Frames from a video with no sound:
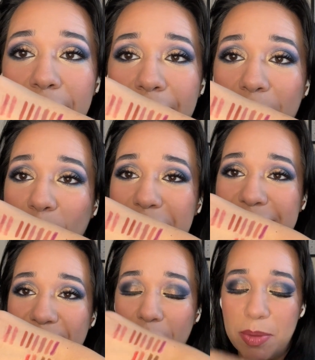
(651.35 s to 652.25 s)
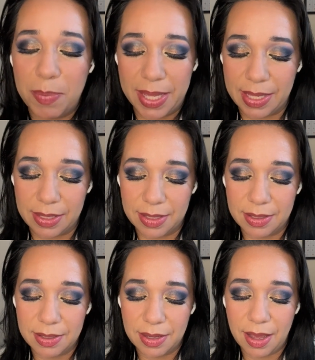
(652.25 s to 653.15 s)
It runs very pink.
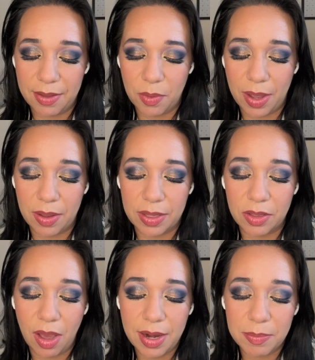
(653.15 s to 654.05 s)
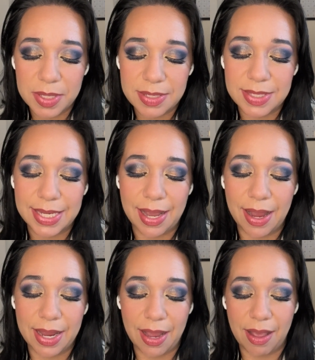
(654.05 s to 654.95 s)
I got it because I was like,
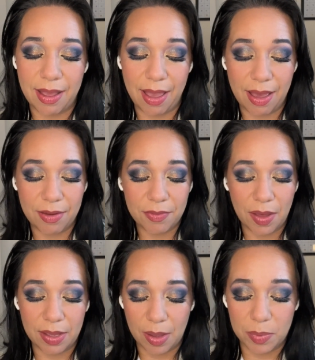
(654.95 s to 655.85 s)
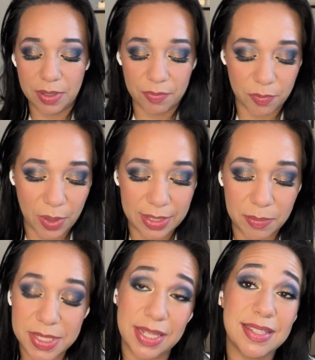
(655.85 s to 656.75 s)
I have a couple of red lipsticks.